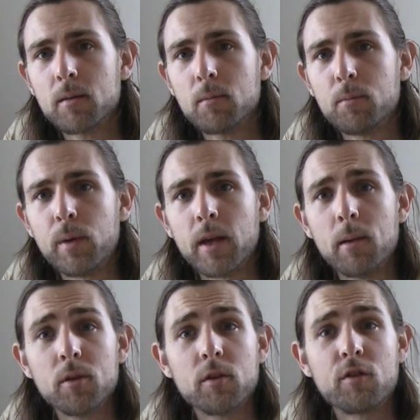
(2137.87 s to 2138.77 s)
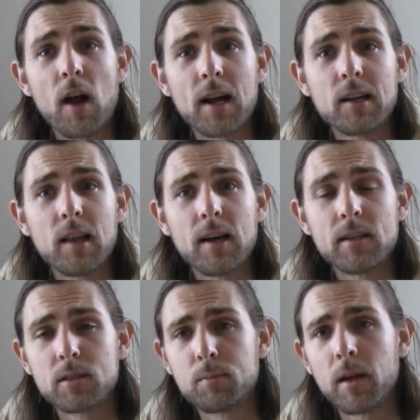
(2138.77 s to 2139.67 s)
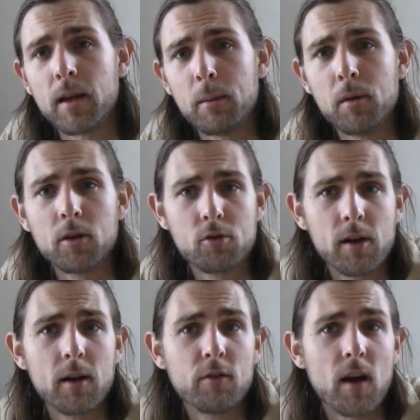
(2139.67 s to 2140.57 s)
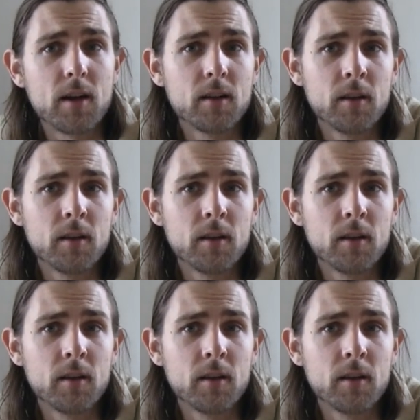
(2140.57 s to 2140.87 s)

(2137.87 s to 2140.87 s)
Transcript: being able to fractalize, being able to create a fractal,